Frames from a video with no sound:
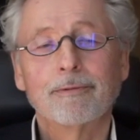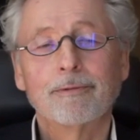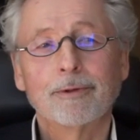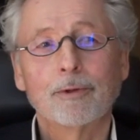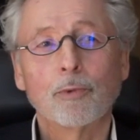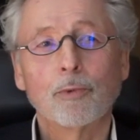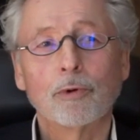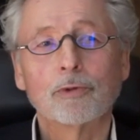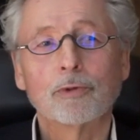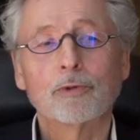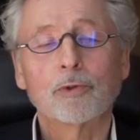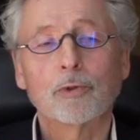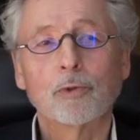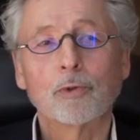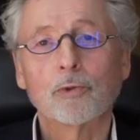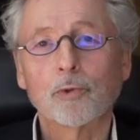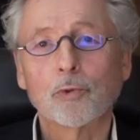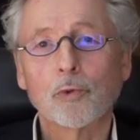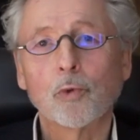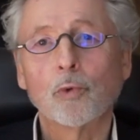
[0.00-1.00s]
want to
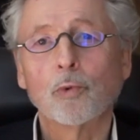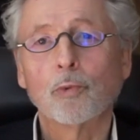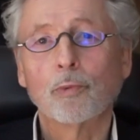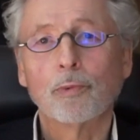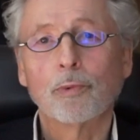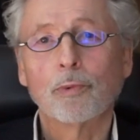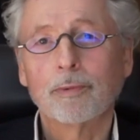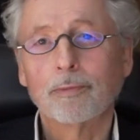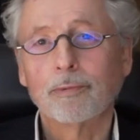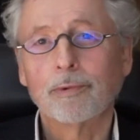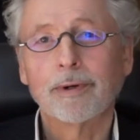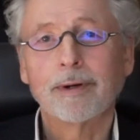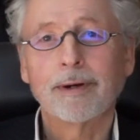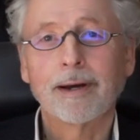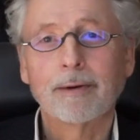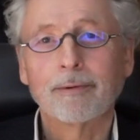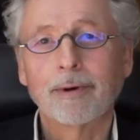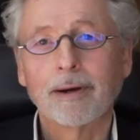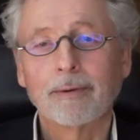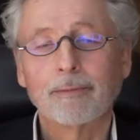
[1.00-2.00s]
do,
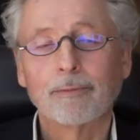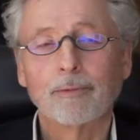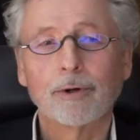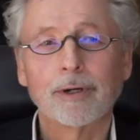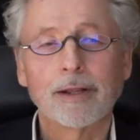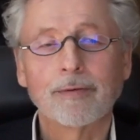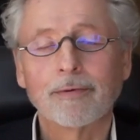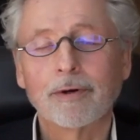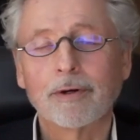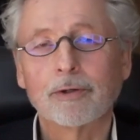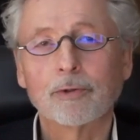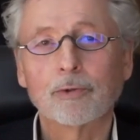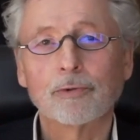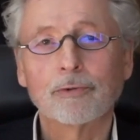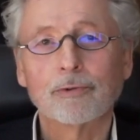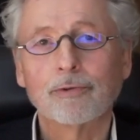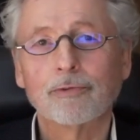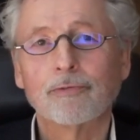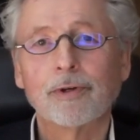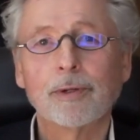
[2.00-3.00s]
whatever
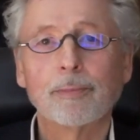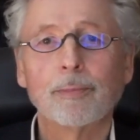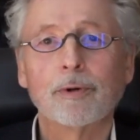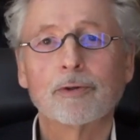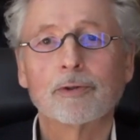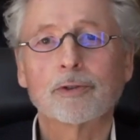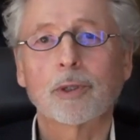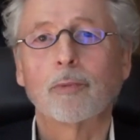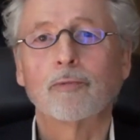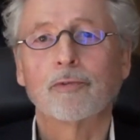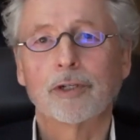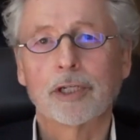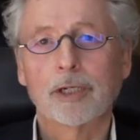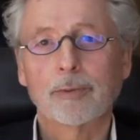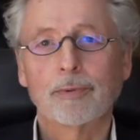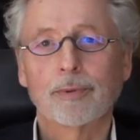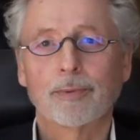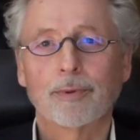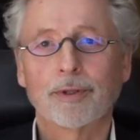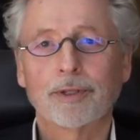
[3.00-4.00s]
you feel most
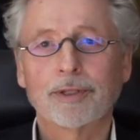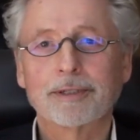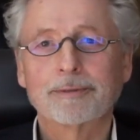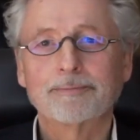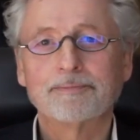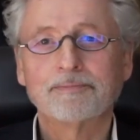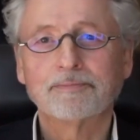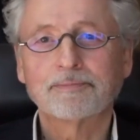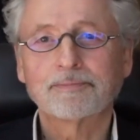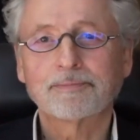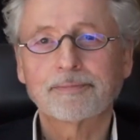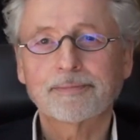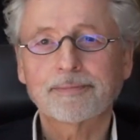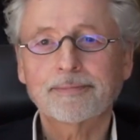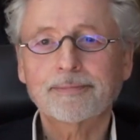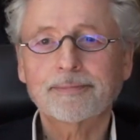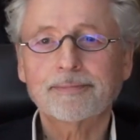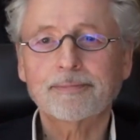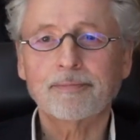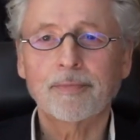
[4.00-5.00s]
comfortable with.
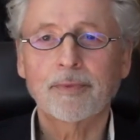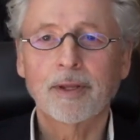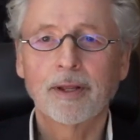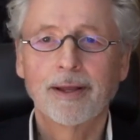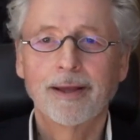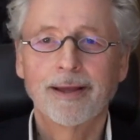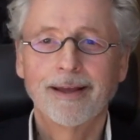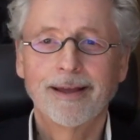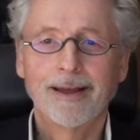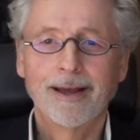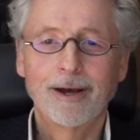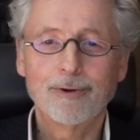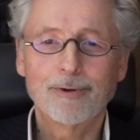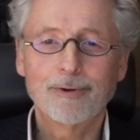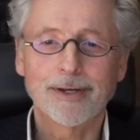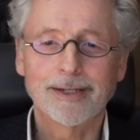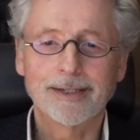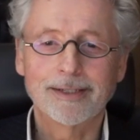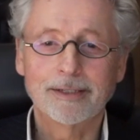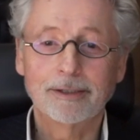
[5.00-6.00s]

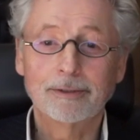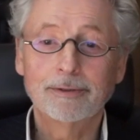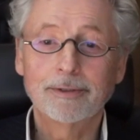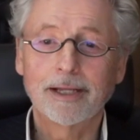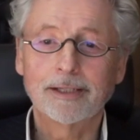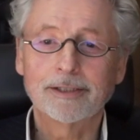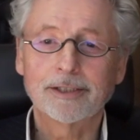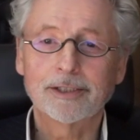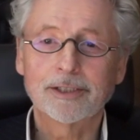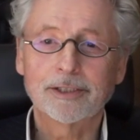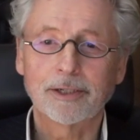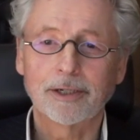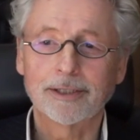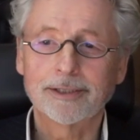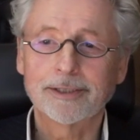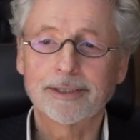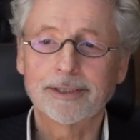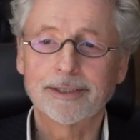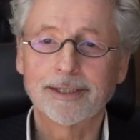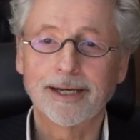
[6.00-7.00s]
Okay, so let's
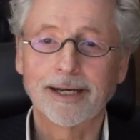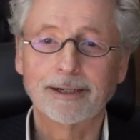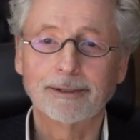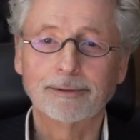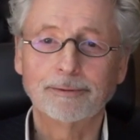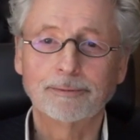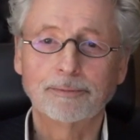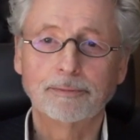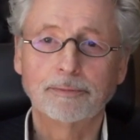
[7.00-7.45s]
start now.